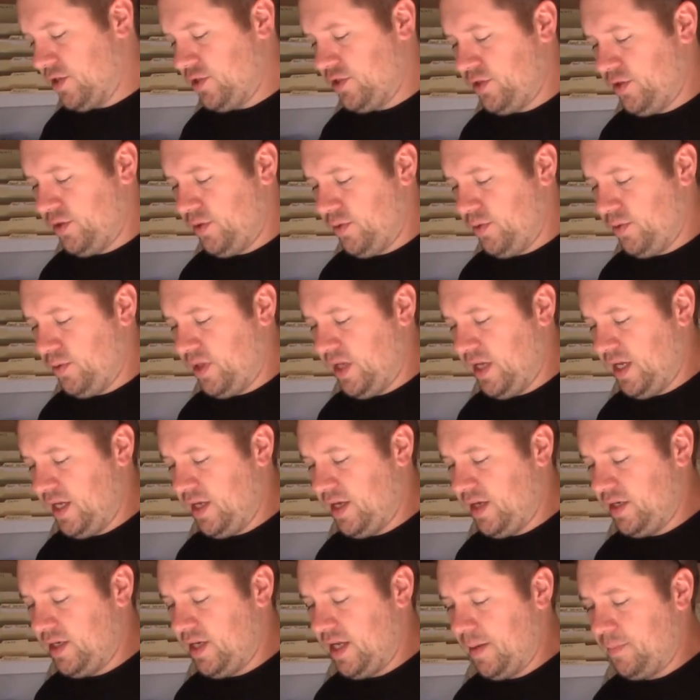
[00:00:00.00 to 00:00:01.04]
to the
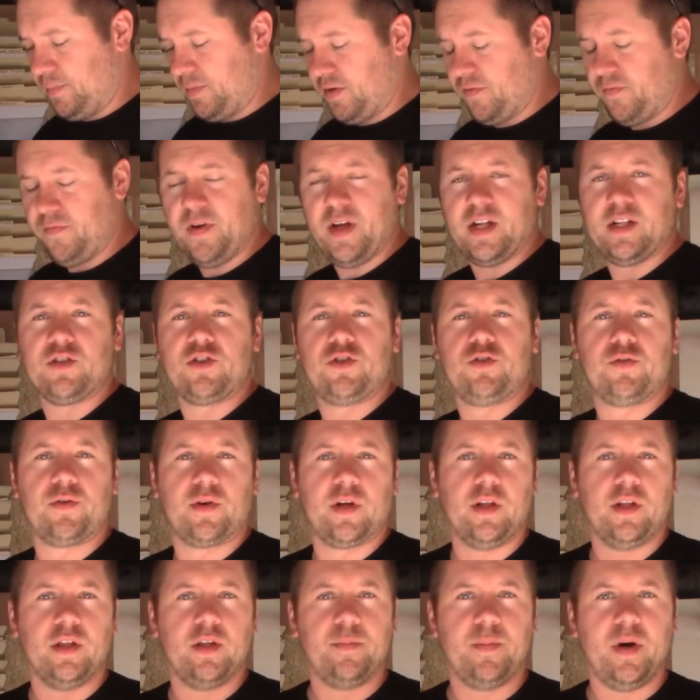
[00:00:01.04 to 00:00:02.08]
Adept Defense
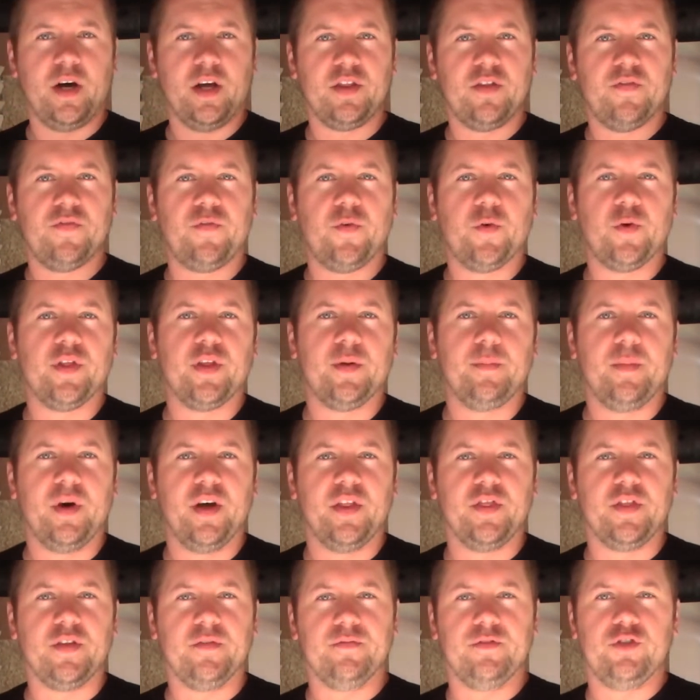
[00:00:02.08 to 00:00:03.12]
Drill of the Month for the
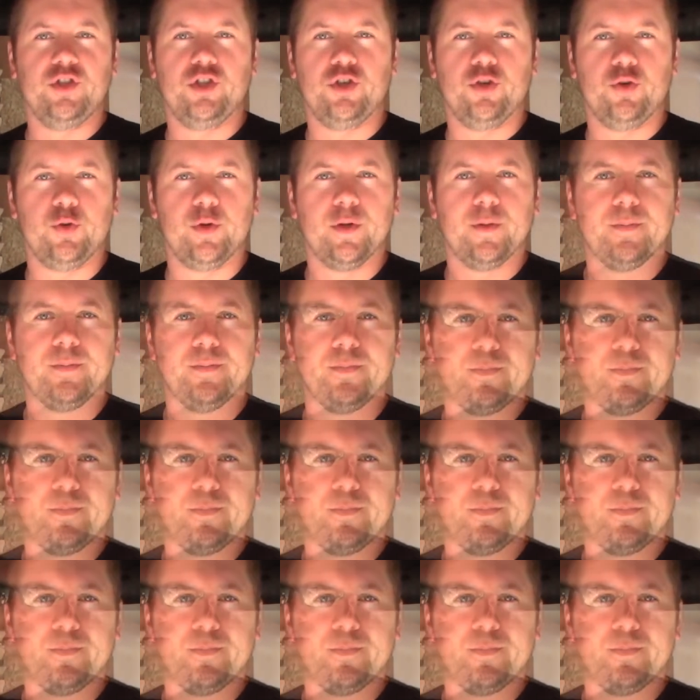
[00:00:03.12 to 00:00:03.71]
month of June.